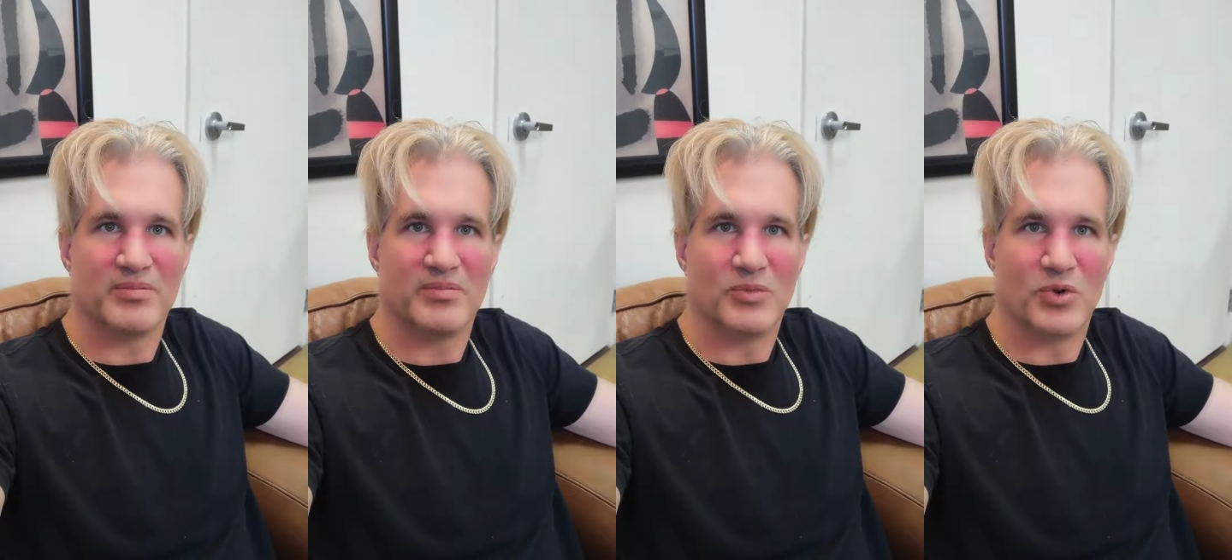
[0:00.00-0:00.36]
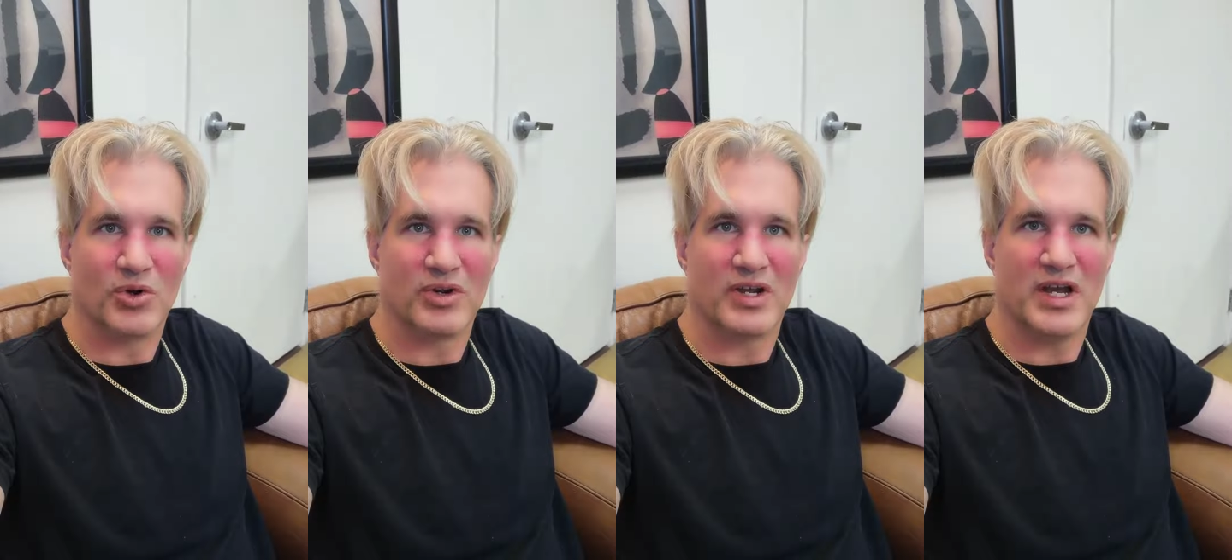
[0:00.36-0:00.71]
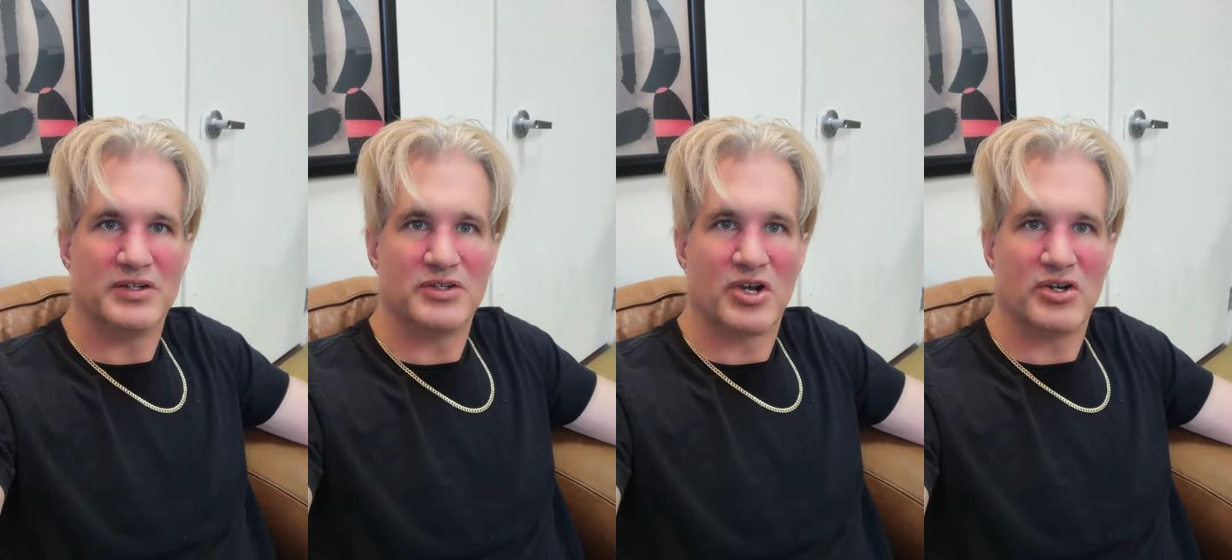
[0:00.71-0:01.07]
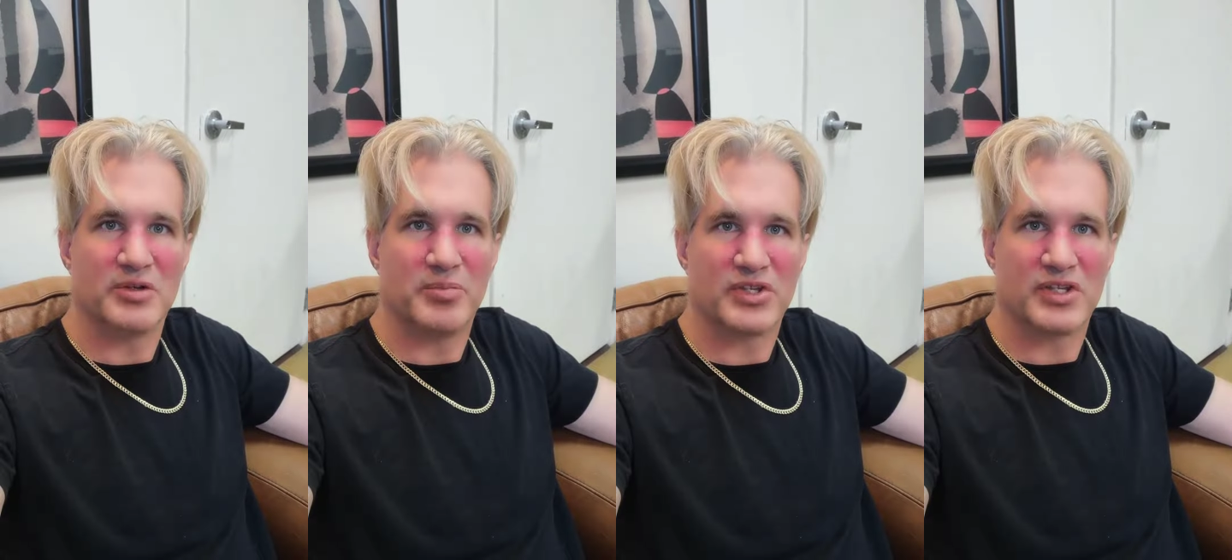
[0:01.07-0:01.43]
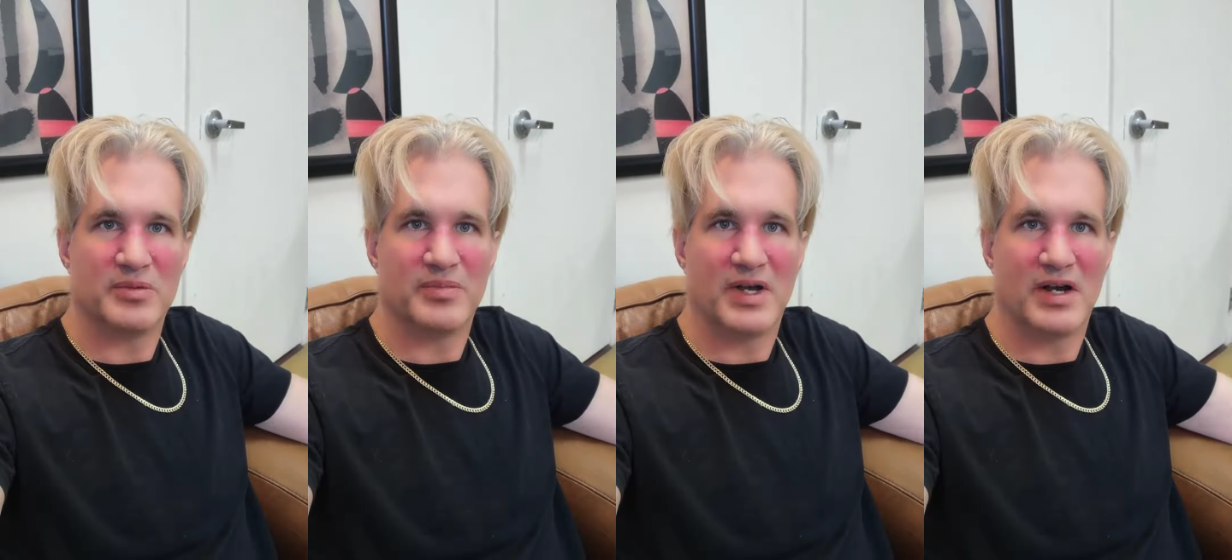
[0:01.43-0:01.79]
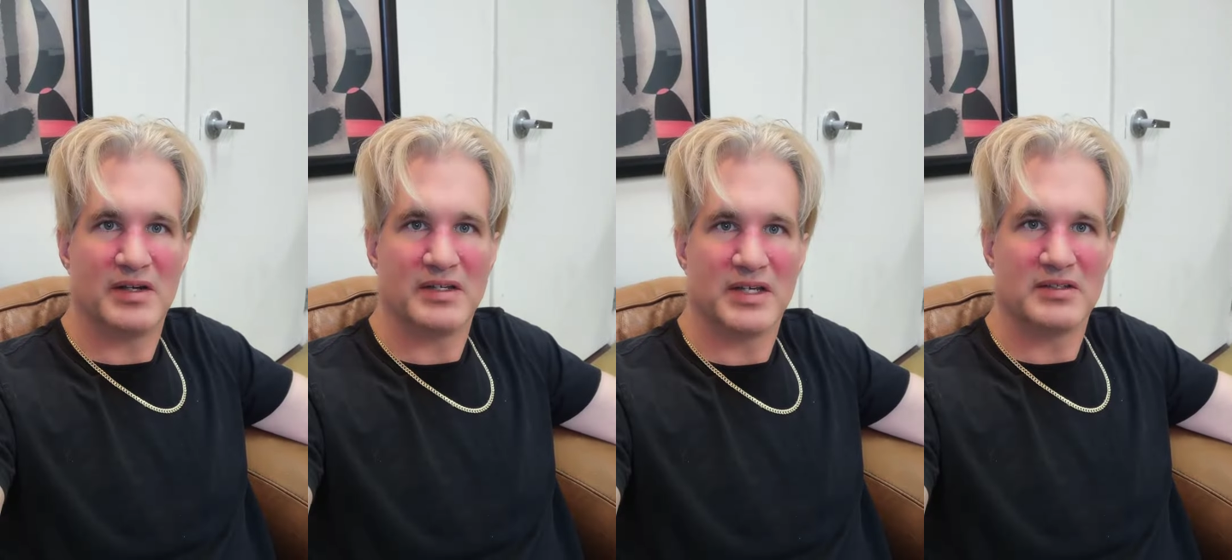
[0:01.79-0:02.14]
more, and you're going to put them
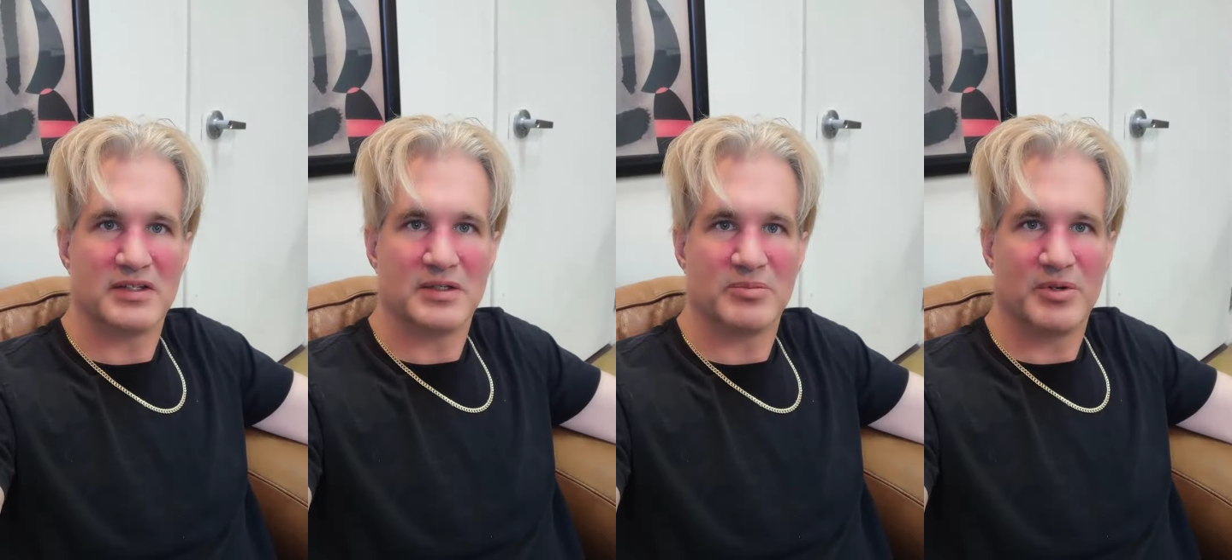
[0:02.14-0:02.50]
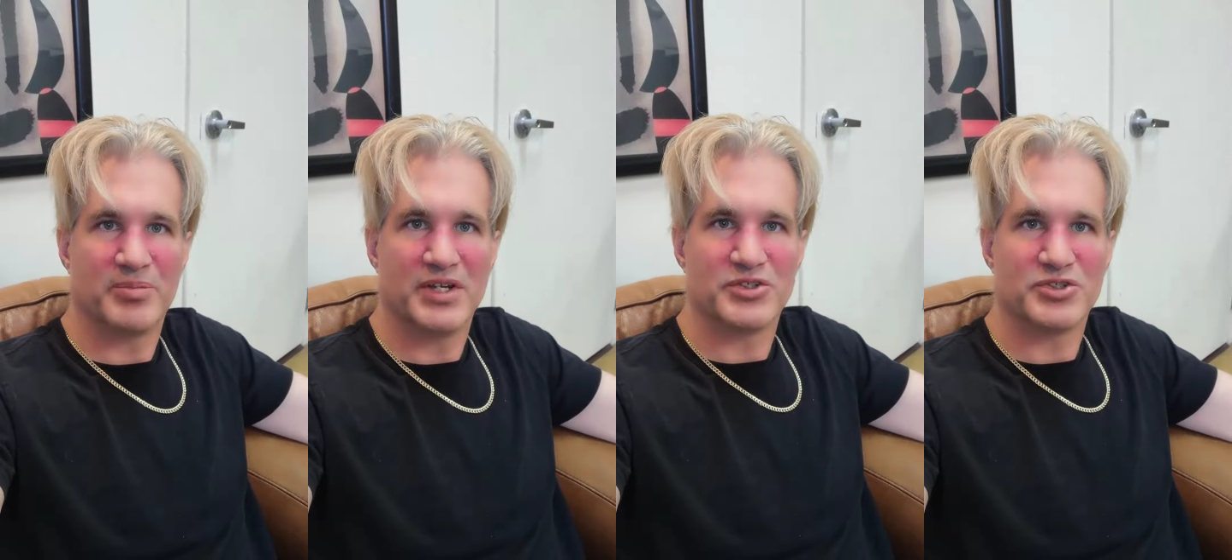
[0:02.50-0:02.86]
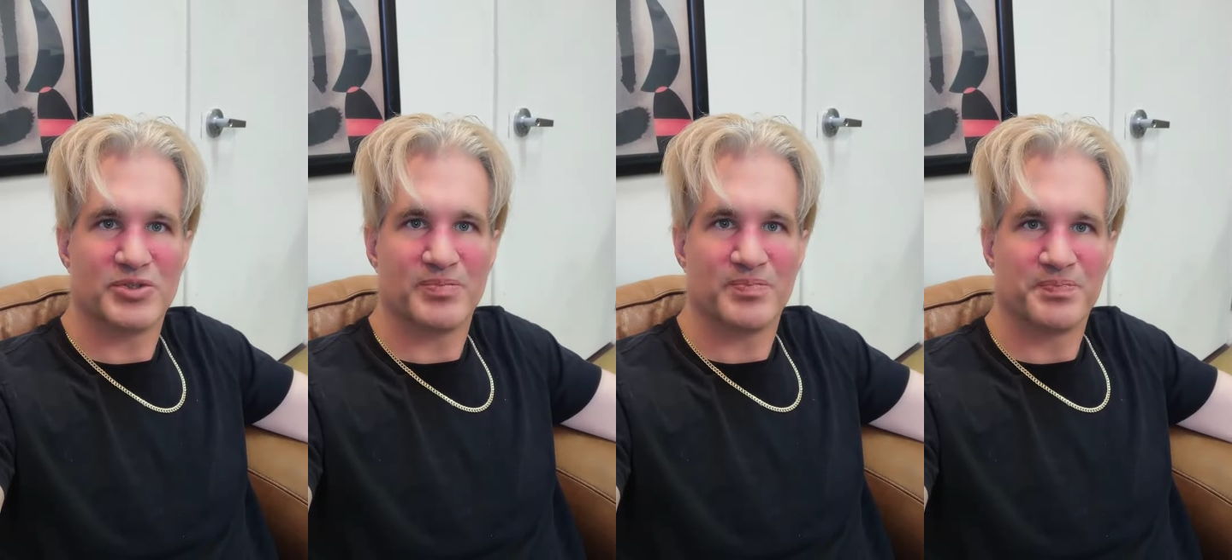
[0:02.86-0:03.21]
on a deliberate pitch.